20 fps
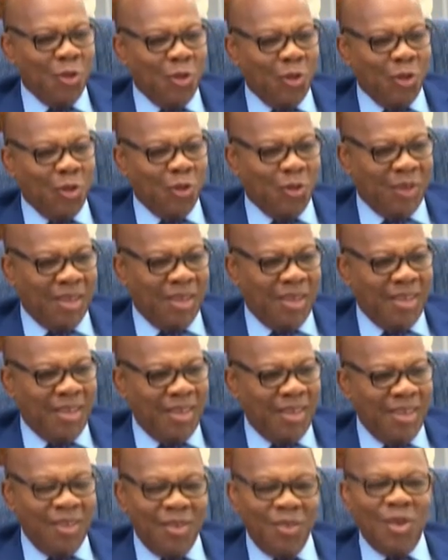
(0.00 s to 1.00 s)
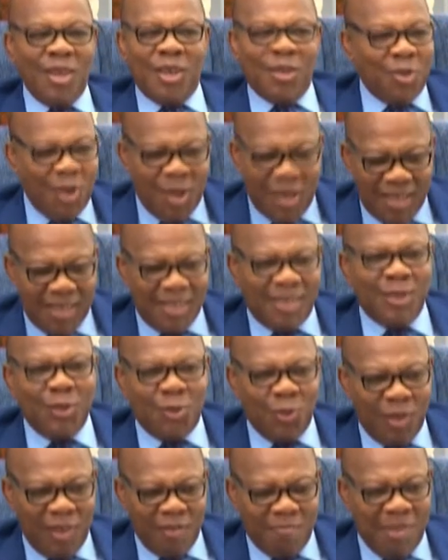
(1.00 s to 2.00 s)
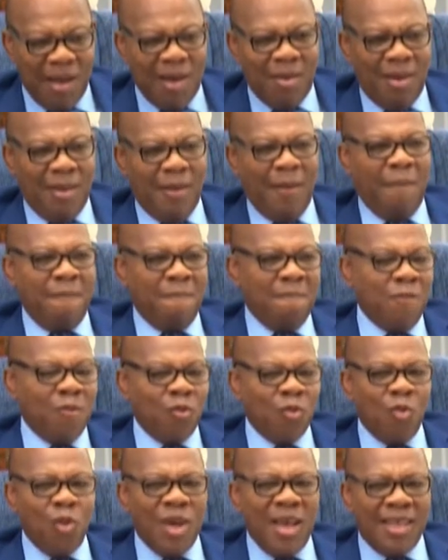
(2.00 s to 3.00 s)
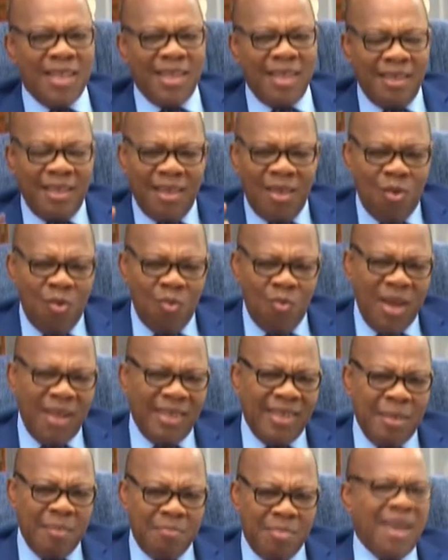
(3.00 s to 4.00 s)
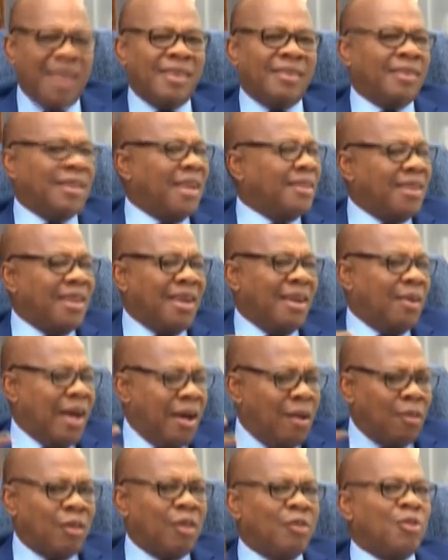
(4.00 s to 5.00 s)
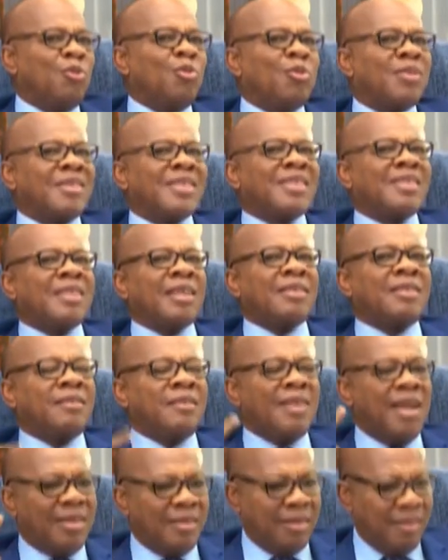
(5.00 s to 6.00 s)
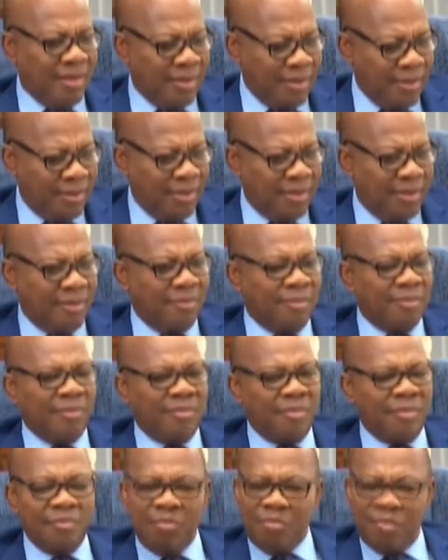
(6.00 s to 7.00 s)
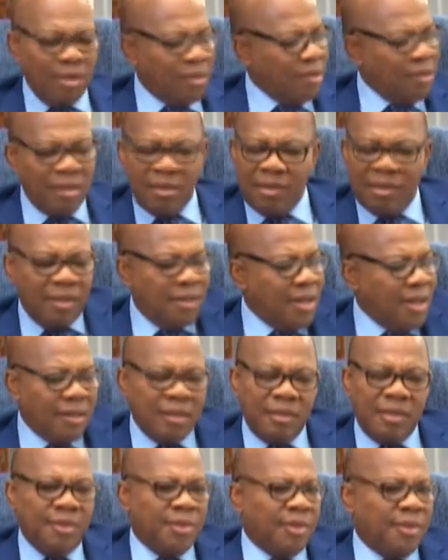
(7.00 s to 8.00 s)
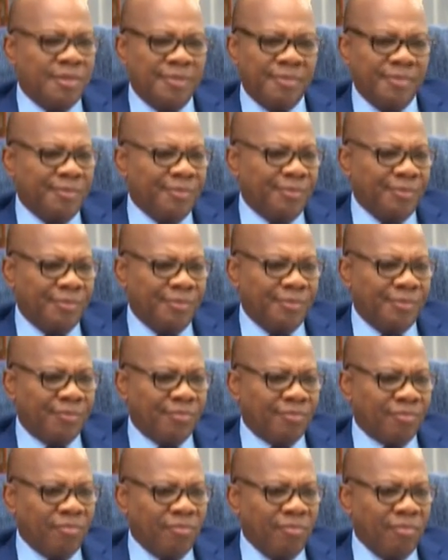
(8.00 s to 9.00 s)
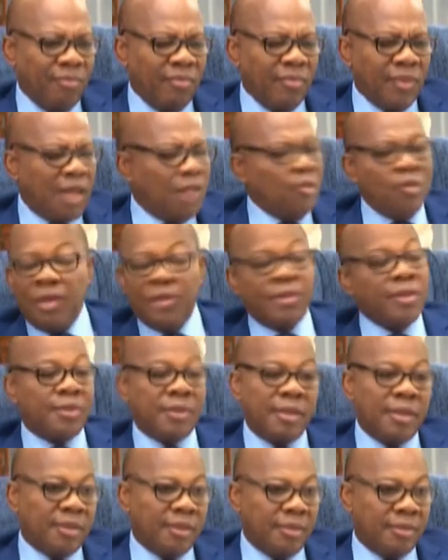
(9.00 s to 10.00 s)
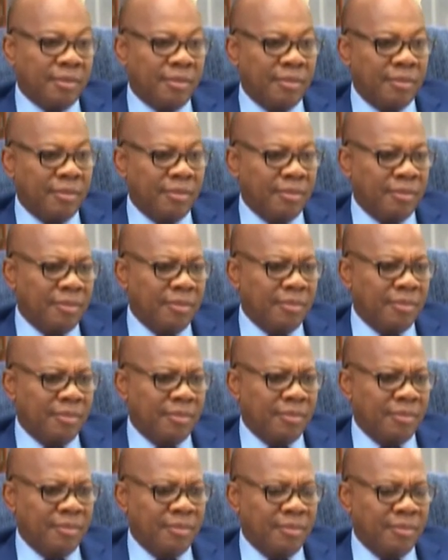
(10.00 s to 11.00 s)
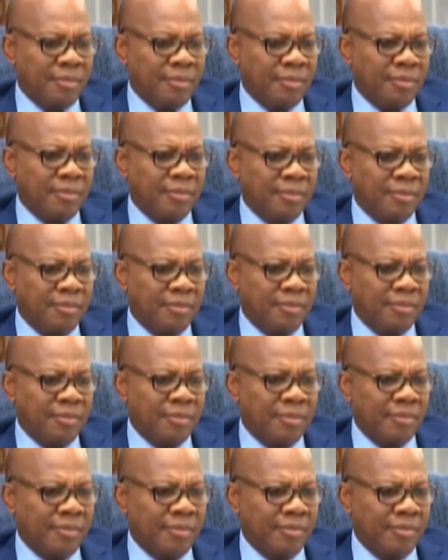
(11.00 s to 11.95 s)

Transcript: so you see, so it's not easy to leave power. So we're in a we're in a bind. I think I'll with certain answers, but they're not easy. No, no answers yet. No answers yet. Well, let's talk about